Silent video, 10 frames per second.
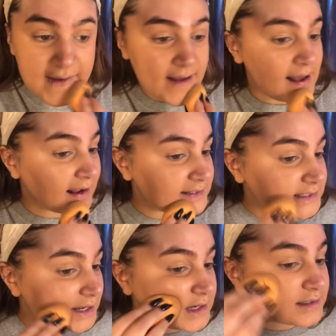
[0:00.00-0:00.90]
I'd
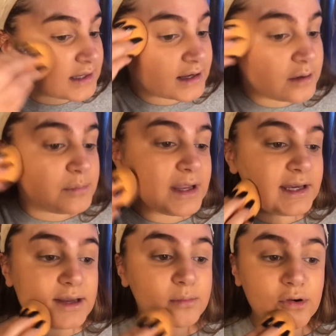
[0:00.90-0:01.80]
say it's like a
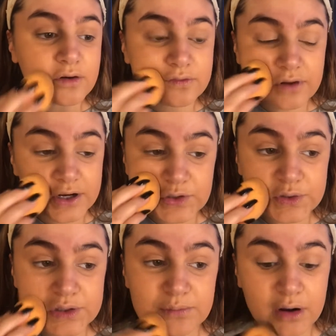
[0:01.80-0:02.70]
medium coverage,
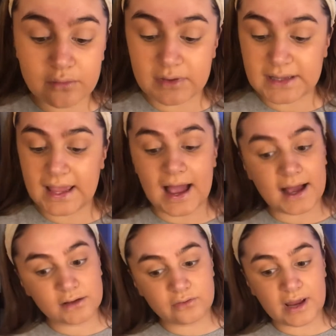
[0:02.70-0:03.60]
which I'm not really
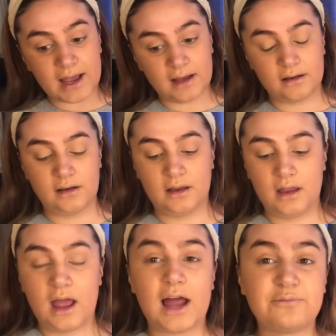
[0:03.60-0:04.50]
angry at.
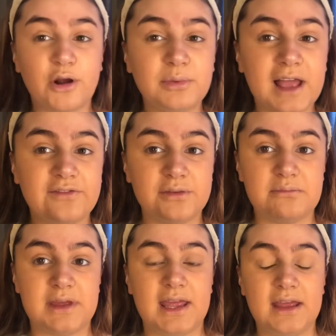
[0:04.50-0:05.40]
I'd probably have
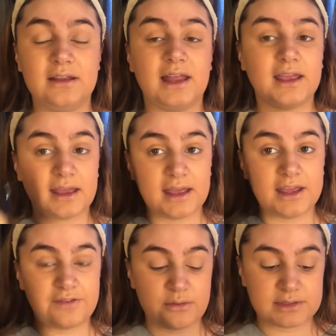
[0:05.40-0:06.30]
to,
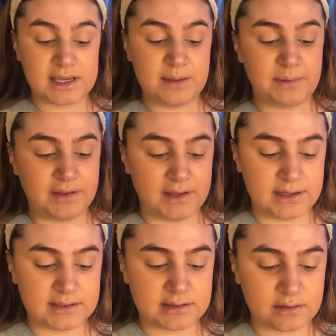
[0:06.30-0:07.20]
if I was keeping
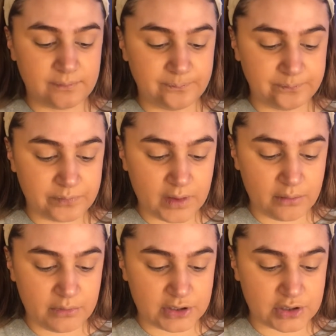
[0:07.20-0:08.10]
this,
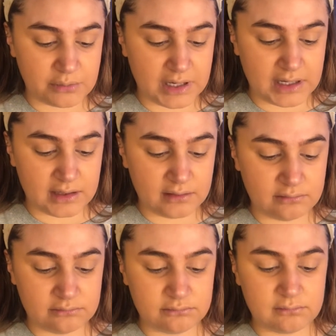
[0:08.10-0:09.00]
which I mean,
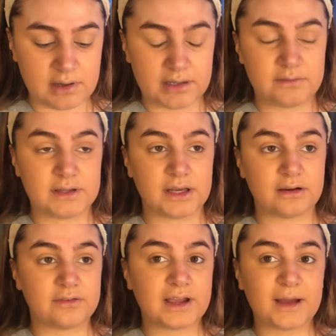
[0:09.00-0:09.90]
I don't really know
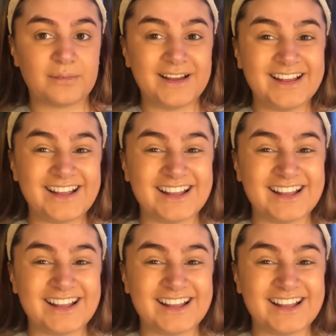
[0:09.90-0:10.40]
if I